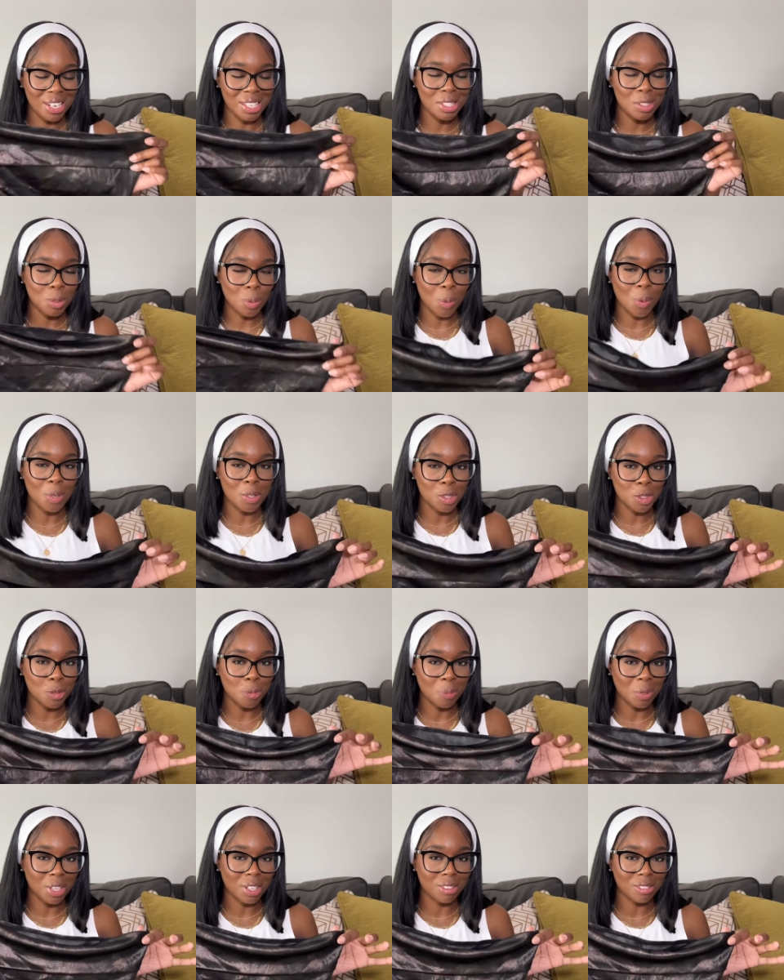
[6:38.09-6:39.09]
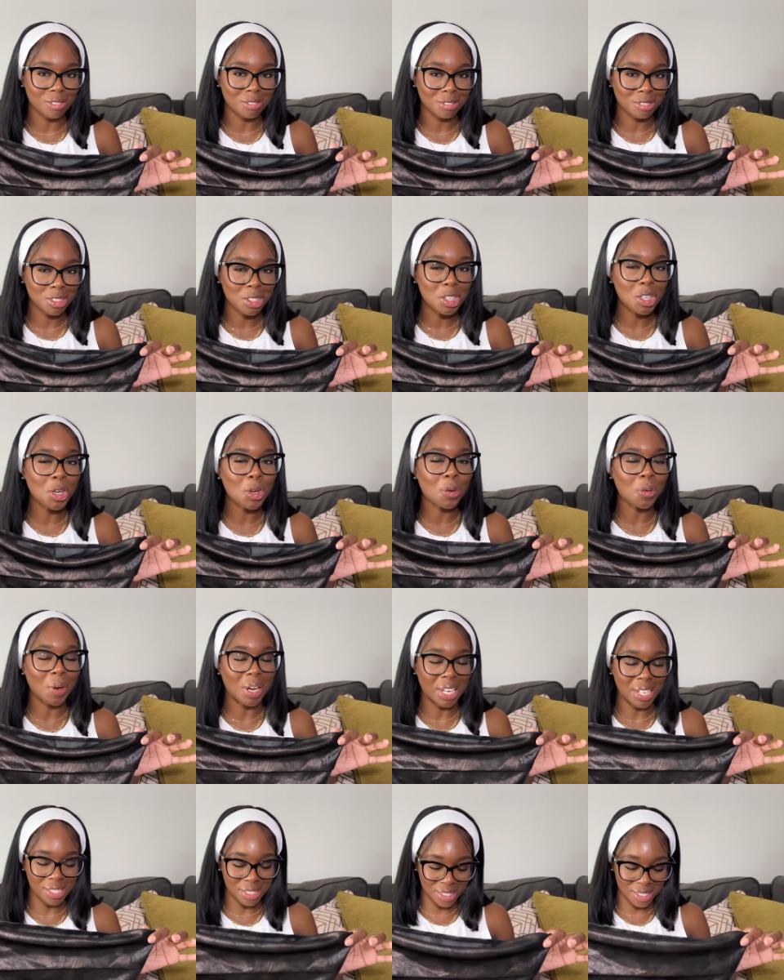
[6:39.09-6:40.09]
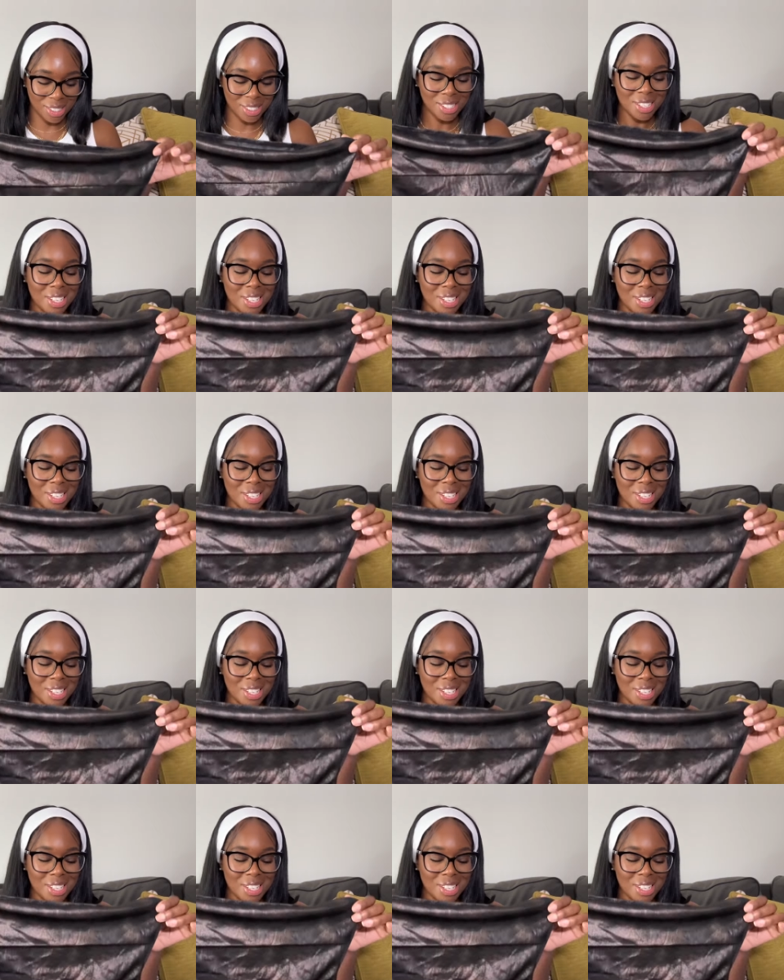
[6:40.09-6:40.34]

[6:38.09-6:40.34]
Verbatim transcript: it's going to be great.